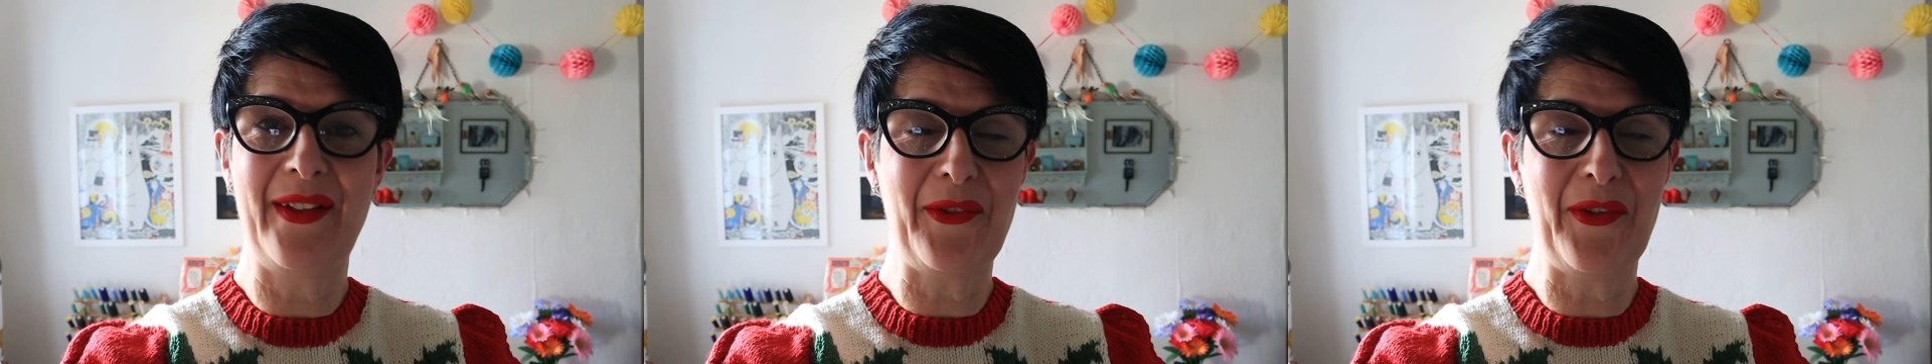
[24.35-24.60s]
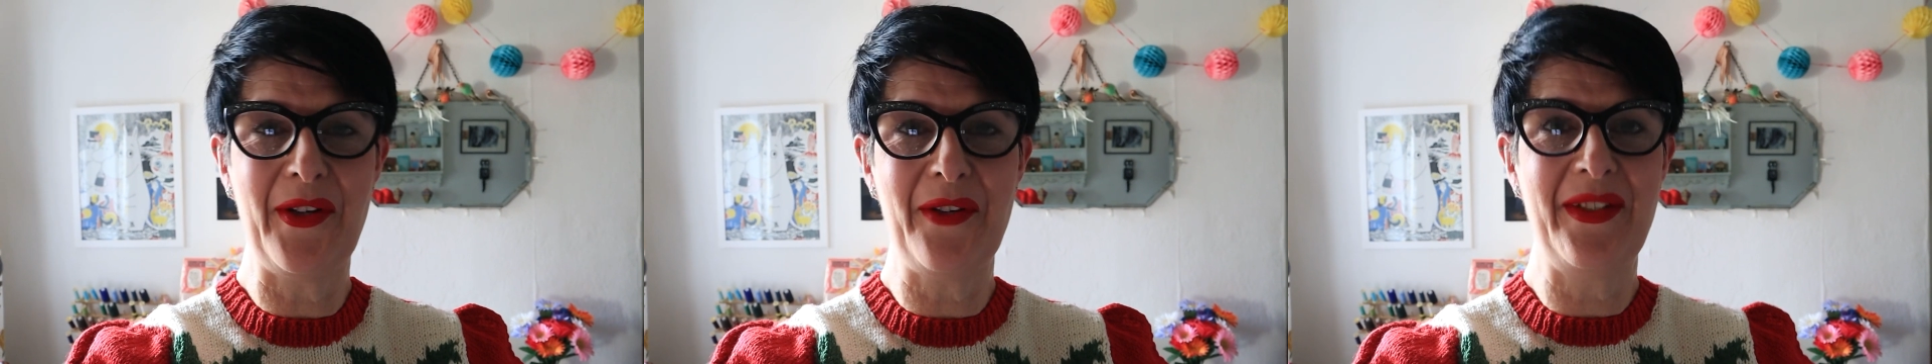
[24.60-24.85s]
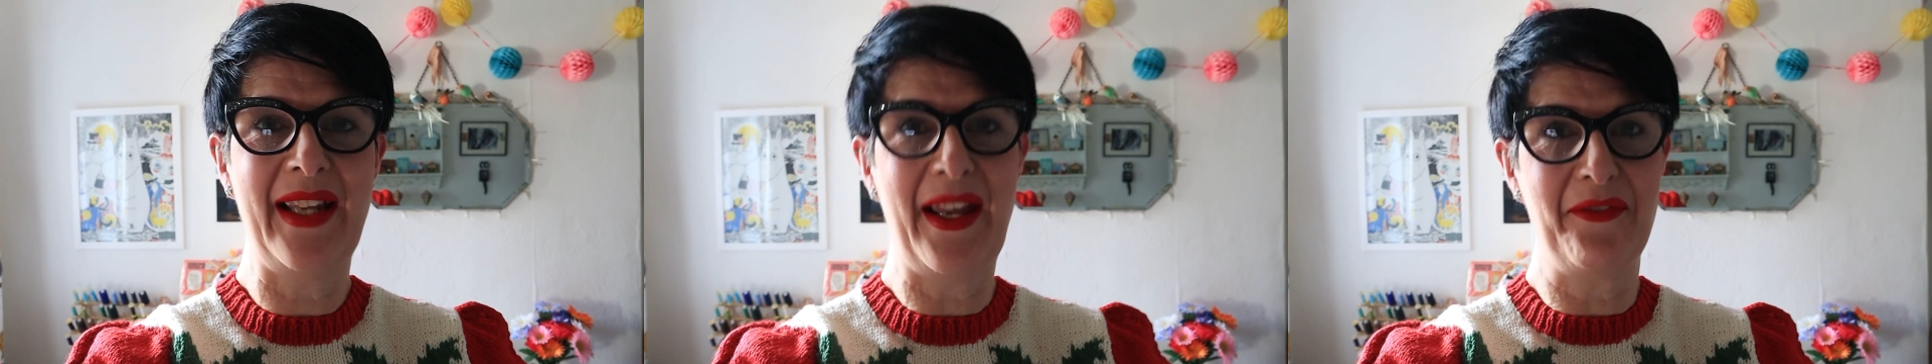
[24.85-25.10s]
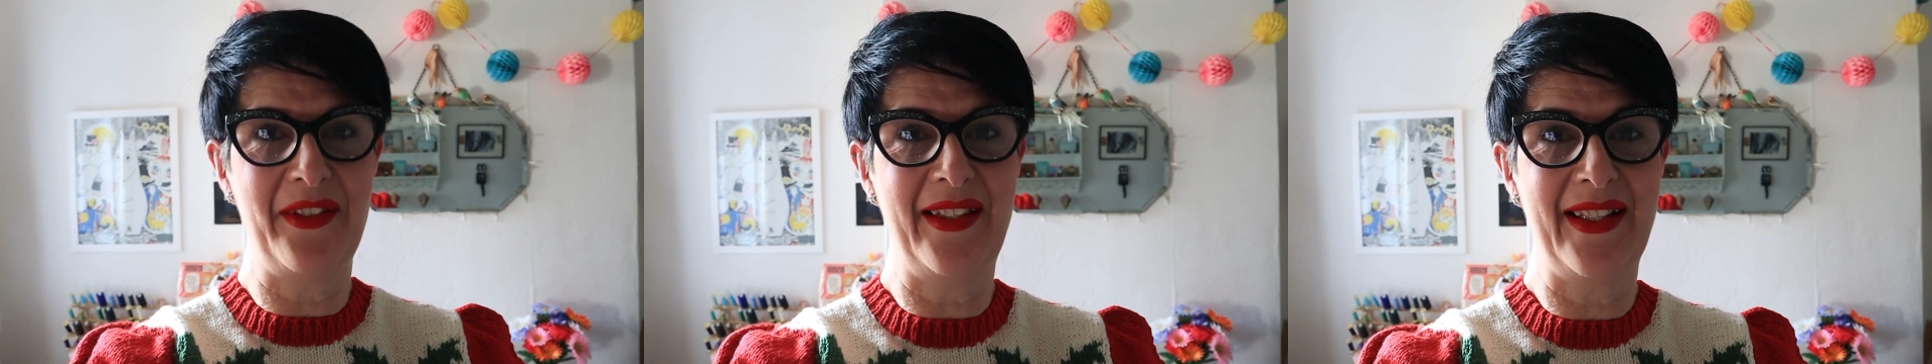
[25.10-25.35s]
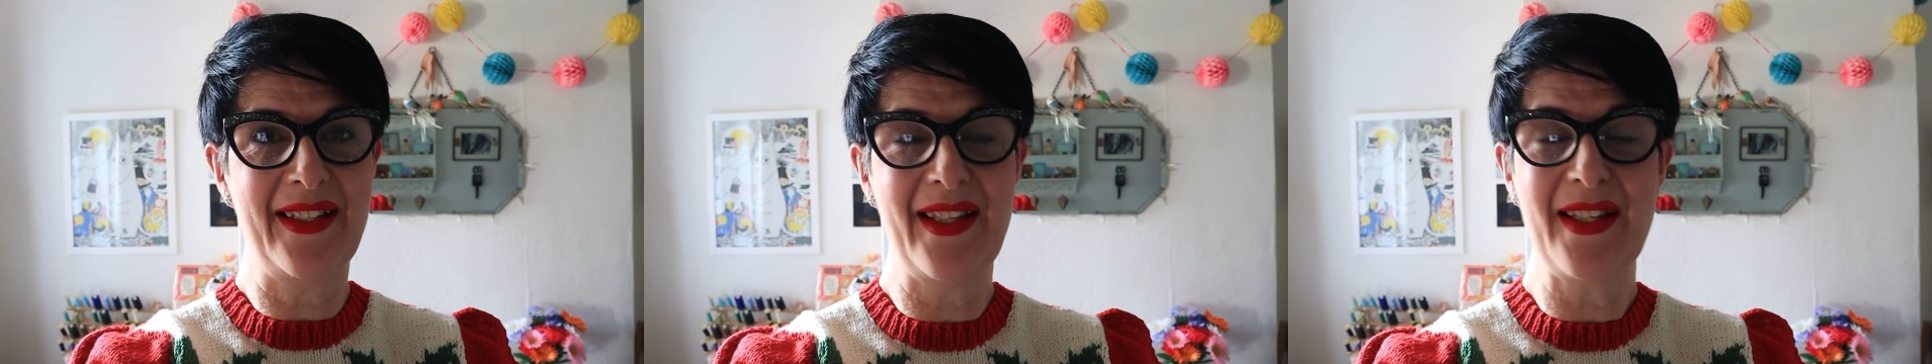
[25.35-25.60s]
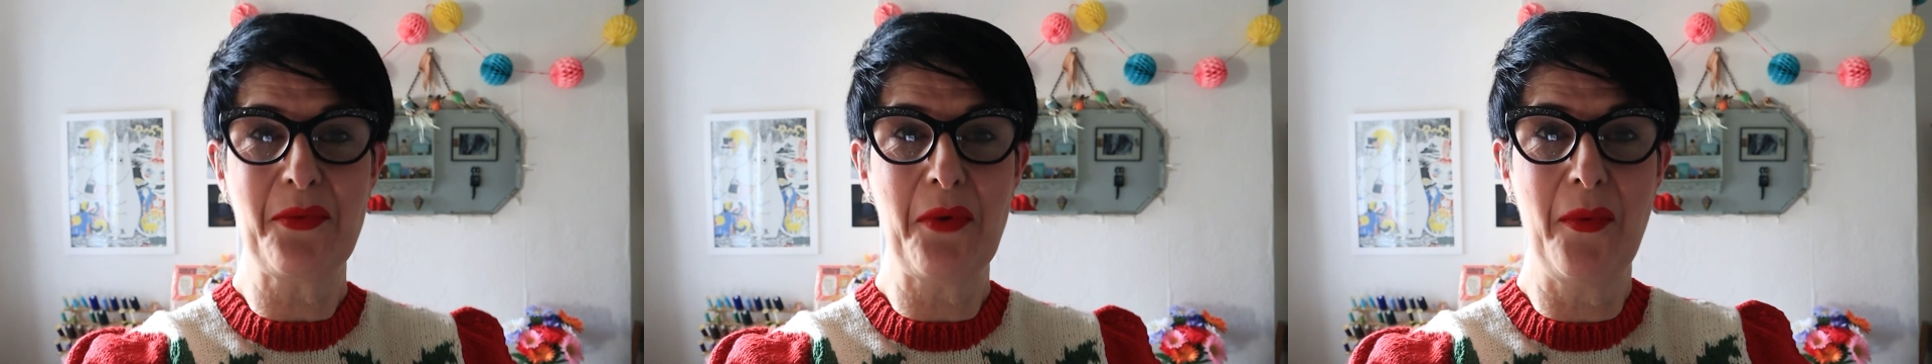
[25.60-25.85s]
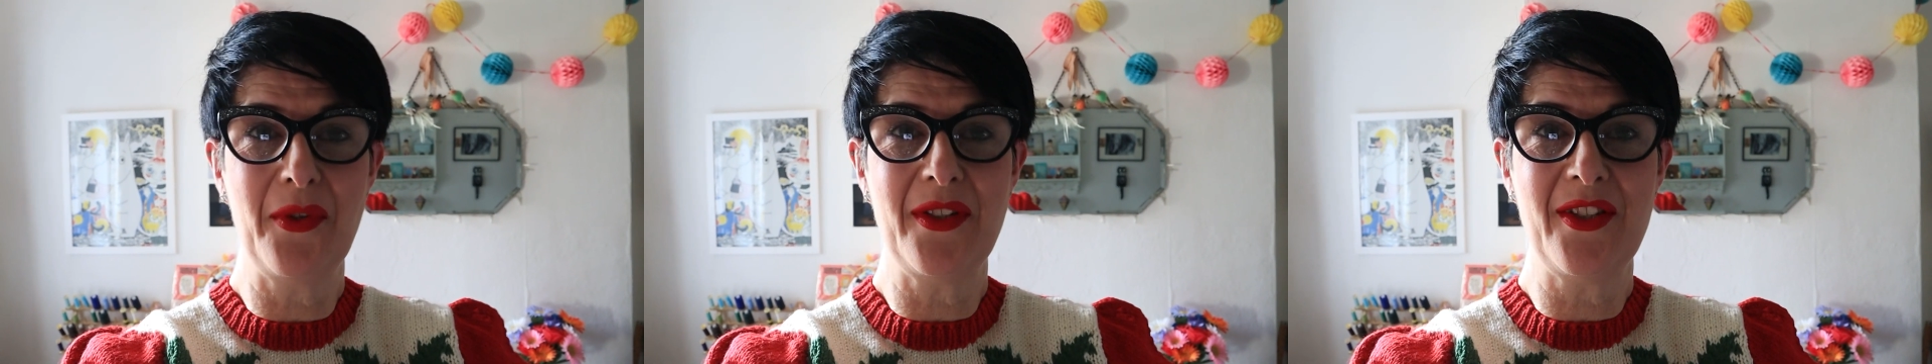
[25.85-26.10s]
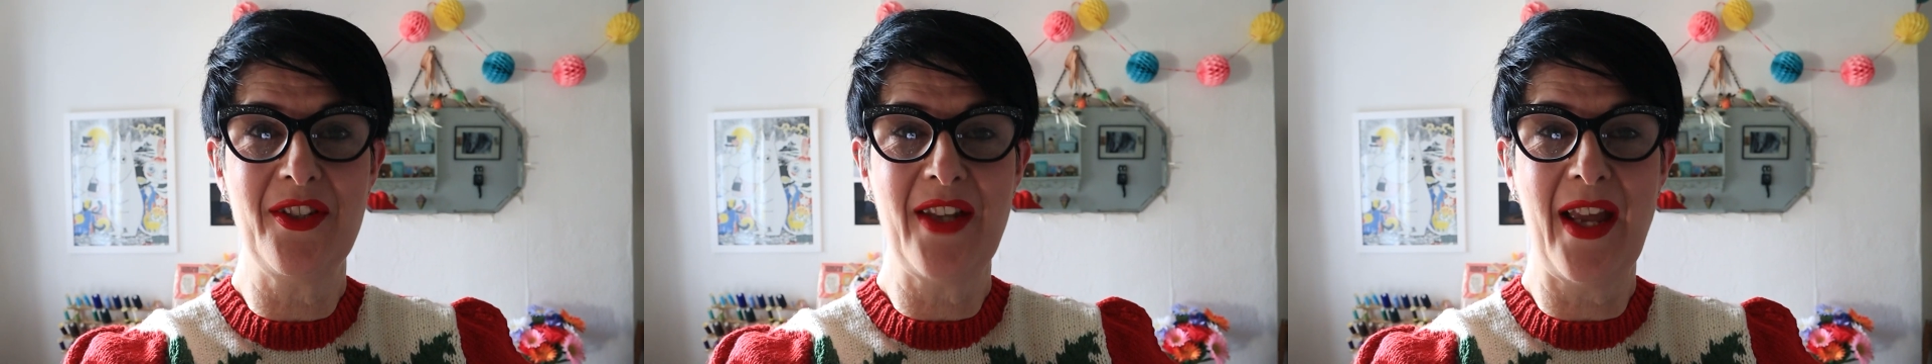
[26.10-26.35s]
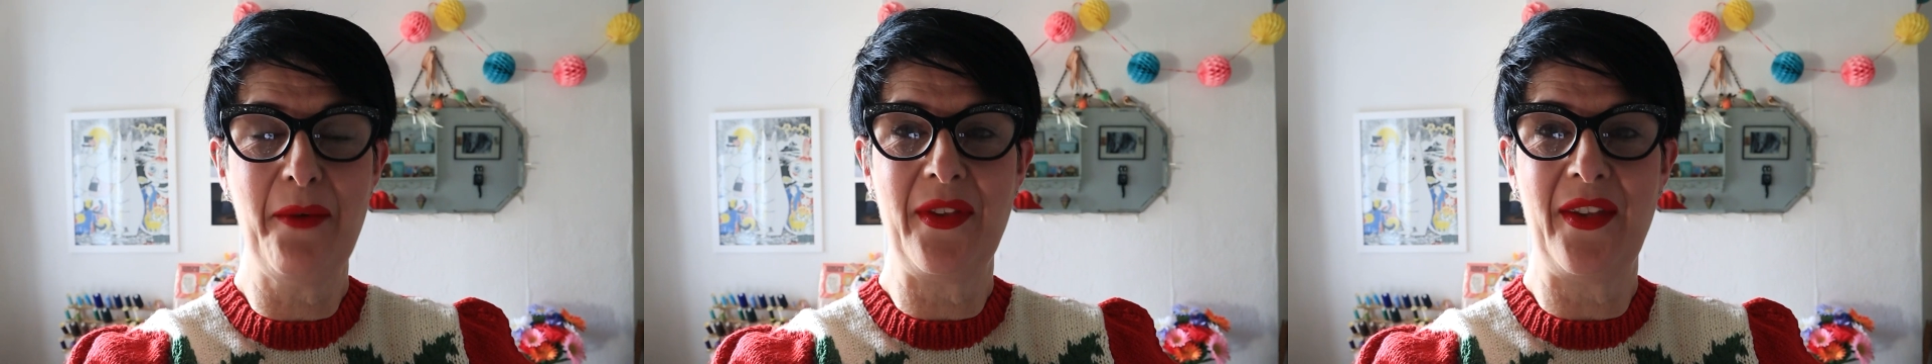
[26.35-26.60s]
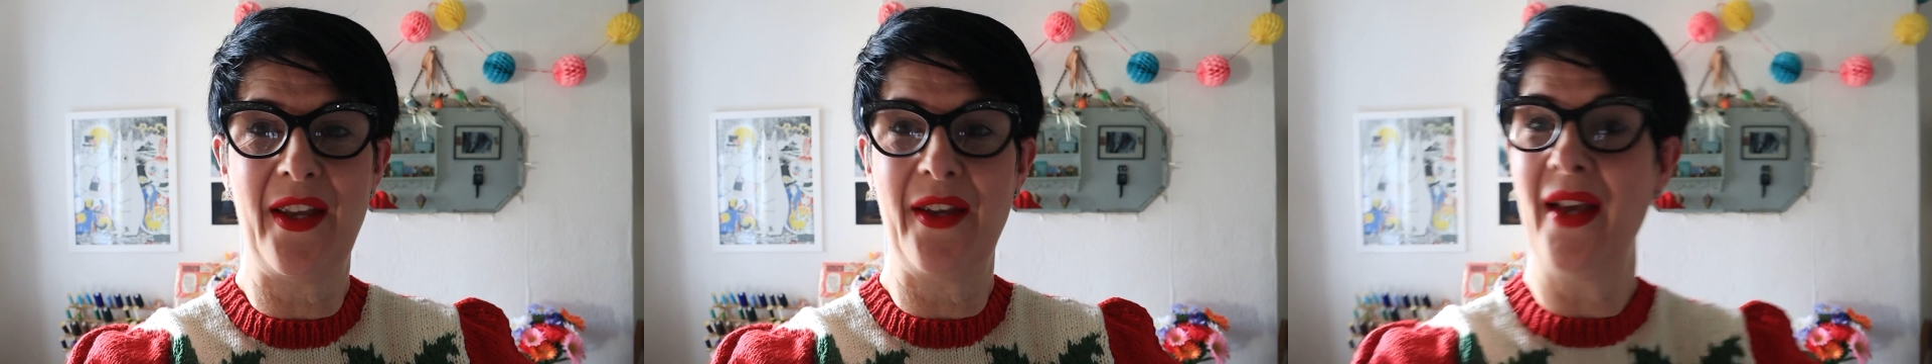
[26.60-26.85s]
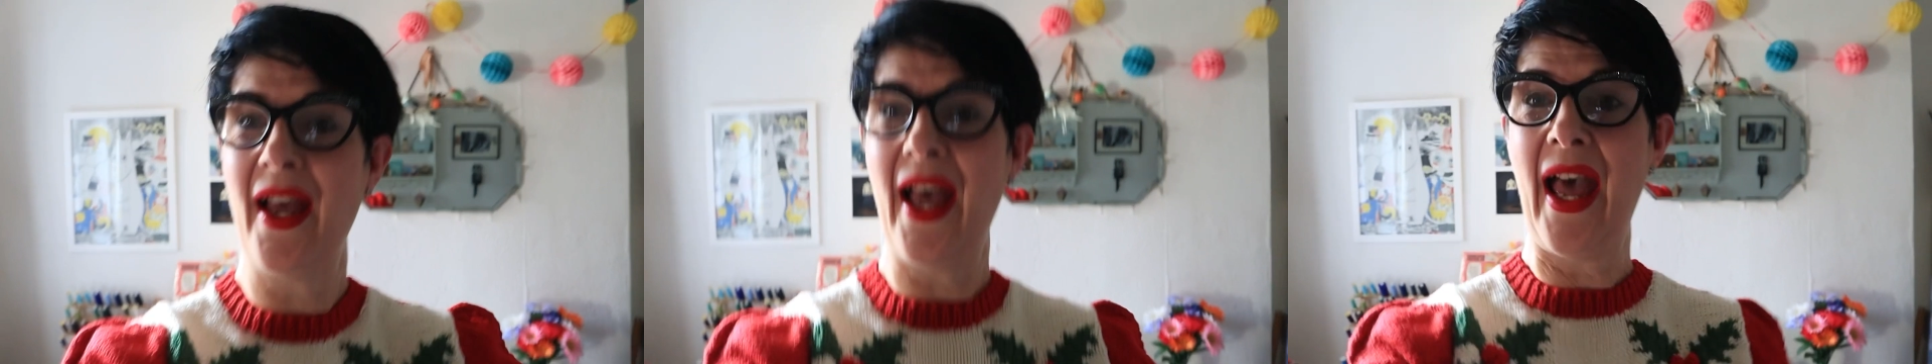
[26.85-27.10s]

the crafting, everything. So that's what I want to share with you.